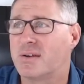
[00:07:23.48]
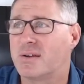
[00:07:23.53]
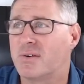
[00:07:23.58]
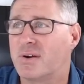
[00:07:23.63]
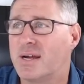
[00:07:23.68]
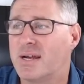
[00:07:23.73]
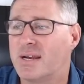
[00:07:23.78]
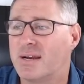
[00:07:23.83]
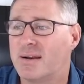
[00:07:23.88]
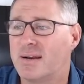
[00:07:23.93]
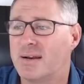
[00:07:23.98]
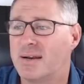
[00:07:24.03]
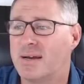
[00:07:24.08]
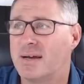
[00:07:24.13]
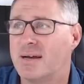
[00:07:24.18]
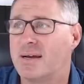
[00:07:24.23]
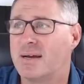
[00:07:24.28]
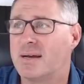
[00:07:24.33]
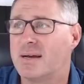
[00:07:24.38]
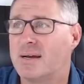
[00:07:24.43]
Grant.
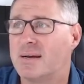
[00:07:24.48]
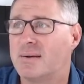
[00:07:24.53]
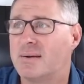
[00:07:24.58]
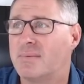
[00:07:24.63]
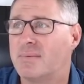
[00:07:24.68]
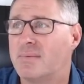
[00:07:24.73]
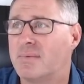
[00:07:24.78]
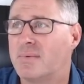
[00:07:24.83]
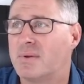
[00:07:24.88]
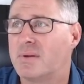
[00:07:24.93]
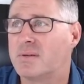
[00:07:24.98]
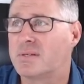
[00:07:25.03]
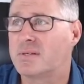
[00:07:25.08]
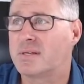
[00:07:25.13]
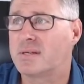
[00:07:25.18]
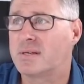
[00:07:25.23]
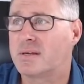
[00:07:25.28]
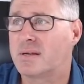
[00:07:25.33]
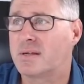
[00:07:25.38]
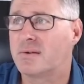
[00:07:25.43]
Let's
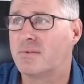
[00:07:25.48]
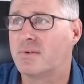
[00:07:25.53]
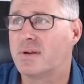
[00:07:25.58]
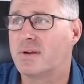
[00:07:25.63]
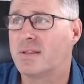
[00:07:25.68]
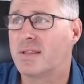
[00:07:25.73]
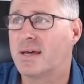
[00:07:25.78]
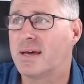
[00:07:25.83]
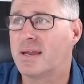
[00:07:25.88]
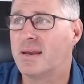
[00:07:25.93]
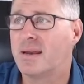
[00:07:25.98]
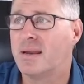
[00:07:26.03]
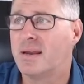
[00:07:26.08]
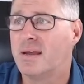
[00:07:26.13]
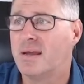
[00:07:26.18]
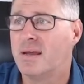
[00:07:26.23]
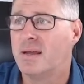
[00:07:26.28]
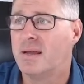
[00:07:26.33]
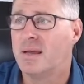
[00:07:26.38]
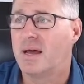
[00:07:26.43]
get rid of that.
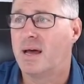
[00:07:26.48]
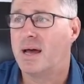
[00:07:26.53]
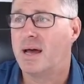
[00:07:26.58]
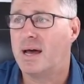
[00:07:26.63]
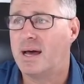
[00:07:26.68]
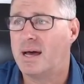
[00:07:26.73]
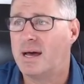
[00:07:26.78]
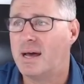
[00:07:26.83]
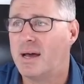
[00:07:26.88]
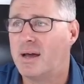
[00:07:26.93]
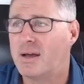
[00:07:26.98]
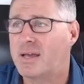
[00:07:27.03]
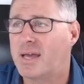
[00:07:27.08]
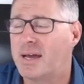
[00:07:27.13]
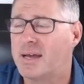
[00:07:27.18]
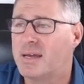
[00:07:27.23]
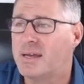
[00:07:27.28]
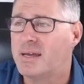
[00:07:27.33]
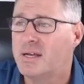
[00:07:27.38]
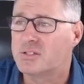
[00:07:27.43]

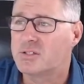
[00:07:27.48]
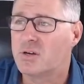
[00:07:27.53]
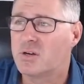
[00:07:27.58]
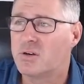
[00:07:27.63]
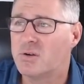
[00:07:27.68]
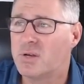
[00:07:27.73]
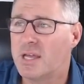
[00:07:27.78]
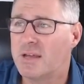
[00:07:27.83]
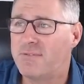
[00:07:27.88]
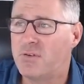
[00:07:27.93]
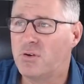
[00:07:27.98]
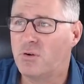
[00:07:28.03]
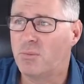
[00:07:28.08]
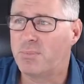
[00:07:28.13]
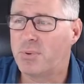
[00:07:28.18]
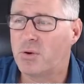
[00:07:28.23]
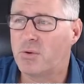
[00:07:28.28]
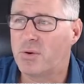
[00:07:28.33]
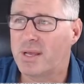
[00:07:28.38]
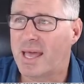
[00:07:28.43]
Okay, so if you're
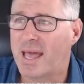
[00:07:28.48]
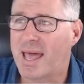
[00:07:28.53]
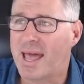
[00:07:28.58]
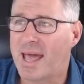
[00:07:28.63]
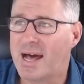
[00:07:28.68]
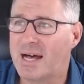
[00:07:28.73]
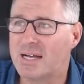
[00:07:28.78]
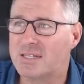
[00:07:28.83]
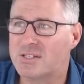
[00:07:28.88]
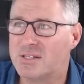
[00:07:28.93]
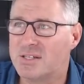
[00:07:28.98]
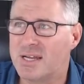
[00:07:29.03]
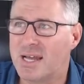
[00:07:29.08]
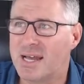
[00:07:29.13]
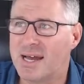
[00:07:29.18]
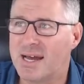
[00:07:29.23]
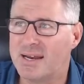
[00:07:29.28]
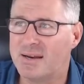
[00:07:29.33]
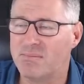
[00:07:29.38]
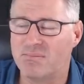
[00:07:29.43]
building a house and you
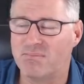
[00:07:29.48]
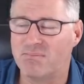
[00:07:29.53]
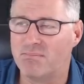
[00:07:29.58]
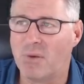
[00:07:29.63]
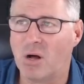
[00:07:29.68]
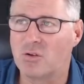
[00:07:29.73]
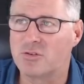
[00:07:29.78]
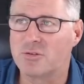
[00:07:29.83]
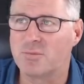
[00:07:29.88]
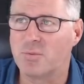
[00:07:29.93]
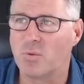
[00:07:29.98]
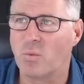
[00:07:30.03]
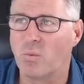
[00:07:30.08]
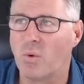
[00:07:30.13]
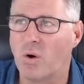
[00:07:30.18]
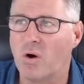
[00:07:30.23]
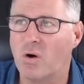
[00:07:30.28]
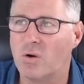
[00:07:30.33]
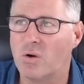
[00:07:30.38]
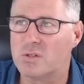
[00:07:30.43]
had multiple
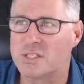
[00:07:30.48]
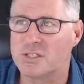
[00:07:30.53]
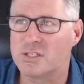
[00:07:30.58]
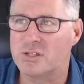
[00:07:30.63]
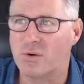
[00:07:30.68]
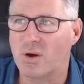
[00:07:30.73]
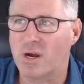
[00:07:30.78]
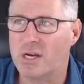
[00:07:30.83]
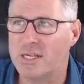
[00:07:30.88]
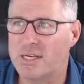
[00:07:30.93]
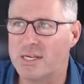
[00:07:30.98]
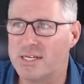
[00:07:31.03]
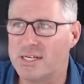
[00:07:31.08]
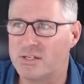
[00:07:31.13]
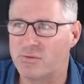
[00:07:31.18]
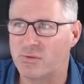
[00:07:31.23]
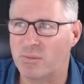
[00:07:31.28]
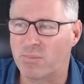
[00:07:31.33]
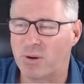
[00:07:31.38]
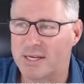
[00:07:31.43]
walls and you only need
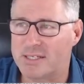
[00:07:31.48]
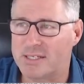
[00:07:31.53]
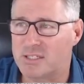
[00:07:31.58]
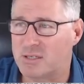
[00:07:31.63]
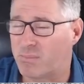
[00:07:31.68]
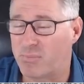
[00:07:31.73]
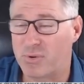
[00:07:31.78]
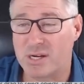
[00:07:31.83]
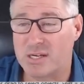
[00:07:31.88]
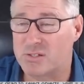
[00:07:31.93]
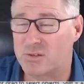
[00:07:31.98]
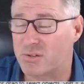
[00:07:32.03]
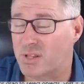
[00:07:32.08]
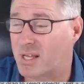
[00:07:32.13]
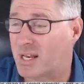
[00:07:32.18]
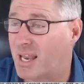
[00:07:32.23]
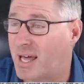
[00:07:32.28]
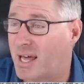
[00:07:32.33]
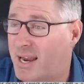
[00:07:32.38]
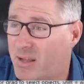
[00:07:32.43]
to replace the bricks or the
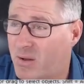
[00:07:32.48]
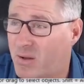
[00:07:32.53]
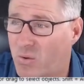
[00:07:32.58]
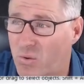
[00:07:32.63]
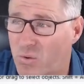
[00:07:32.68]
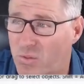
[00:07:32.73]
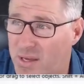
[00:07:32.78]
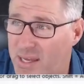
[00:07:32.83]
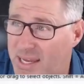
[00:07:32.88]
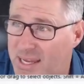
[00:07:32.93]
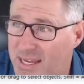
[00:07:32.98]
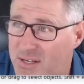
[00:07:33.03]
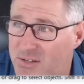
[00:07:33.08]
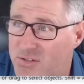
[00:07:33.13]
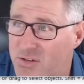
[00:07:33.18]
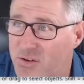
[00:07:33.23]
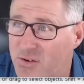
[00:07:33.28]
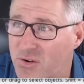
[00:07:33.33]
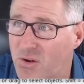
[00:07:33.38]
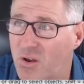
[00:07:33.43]
cladding or the
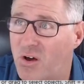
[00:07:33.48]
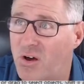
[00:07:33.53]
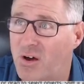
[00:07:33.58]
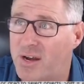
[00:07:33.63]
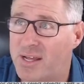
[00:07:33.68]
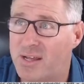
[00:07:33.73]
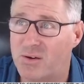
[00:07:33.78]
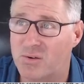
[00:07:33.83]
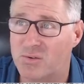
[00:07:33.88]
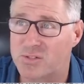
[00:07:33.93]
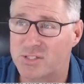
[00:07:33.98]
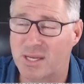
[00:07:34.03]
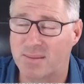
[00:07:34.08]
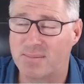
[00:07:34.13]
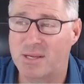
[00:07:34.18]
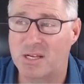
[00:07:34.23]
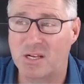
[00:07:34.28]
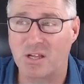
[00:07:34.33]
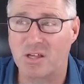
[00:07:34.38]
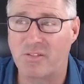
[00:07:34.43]
internal lining or
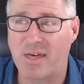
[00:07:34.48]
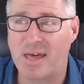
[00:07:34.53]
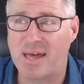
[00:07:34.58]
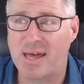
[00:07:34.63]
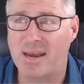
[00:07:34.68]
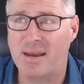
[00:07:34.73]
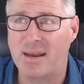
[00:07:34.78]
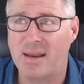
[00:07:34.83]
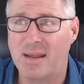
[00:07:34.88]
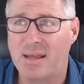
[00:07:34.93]
something like that,